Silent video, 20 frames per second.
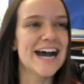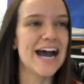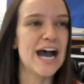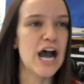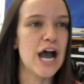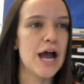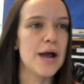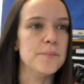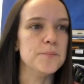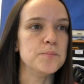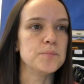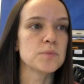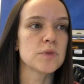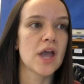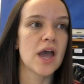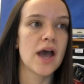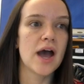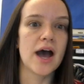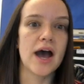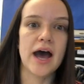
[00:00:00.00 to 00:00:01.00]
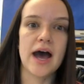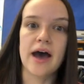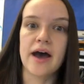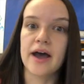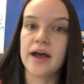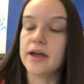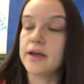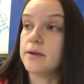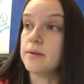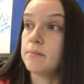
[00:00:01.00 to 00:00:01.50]

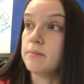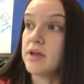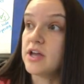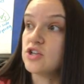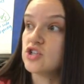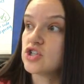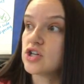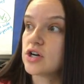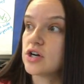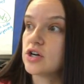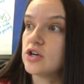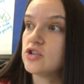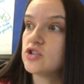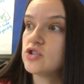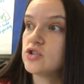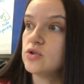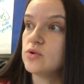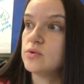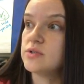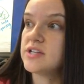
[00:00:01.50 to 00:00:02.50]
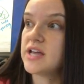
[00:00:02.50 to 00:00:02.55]
I made sure to